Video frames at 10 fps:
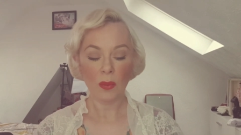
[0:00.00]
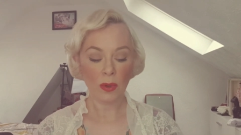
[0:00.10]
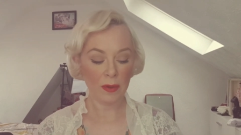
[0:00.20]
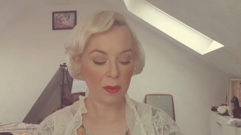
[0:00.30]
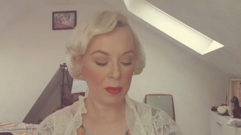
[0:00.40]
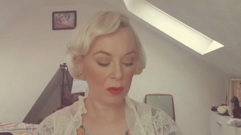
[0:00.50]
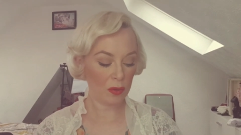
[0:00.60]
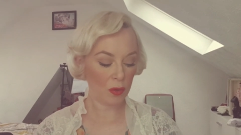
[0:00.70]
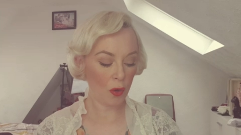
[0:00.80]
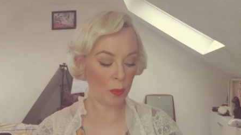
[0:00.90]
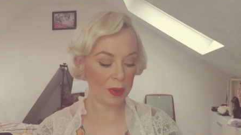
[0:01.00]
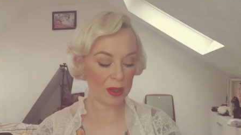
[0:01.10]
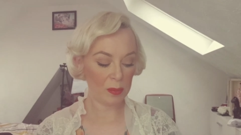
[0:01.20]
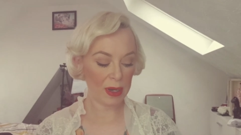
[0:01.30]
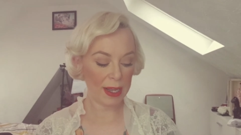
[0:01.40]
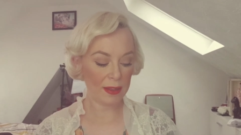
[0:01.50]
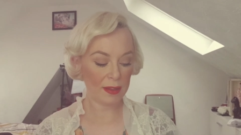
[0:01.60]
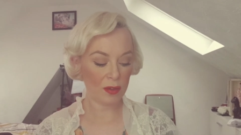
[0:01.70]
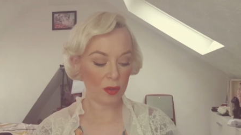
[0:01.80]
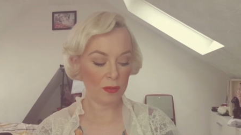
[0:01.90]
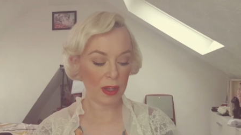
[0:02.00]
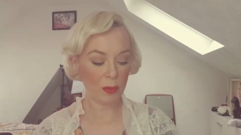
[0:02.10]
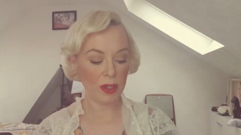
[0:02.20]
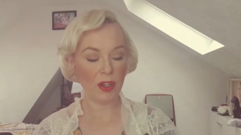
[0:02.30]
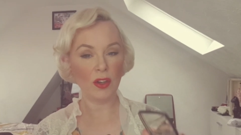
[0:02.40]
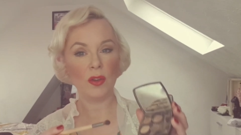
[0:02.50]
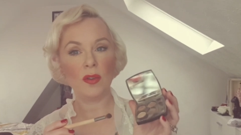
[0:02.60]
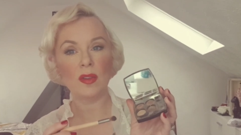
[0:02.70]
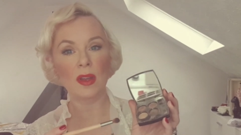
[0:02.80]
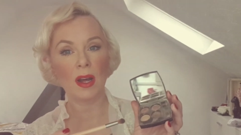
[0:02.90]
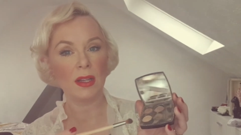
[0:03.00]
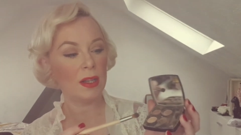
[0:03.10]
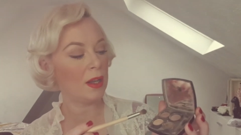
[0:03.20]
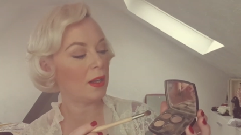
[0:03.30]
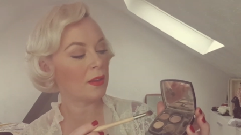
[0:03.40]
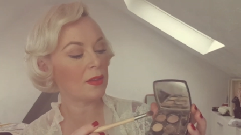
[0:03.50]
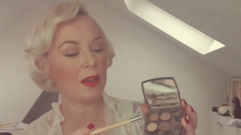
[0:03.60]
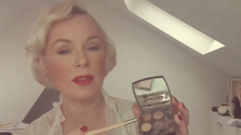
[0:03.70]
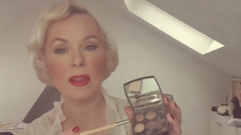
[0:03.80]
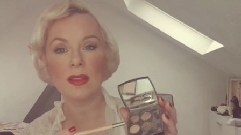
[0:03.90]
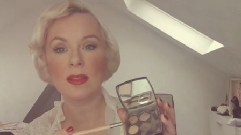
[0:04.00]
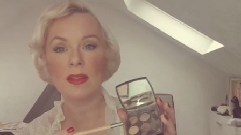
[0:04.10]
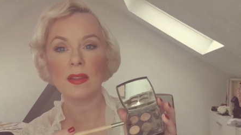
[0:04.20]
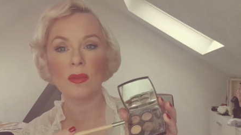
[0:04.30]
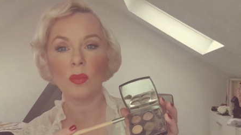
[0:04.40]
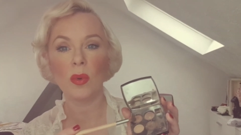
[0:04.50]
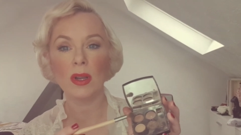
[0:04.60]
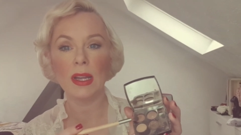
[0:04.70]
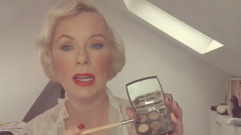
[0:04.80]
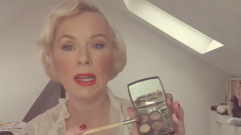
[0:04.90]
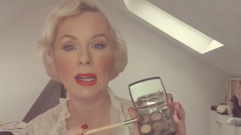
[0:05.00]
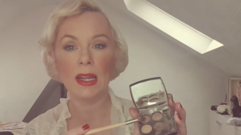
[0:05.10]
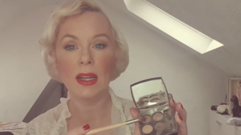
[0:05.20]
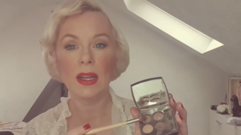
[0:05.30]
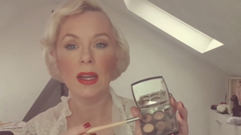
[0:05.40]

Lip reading: One of the most common complaints is sort of like when you use a color like, say, this one here,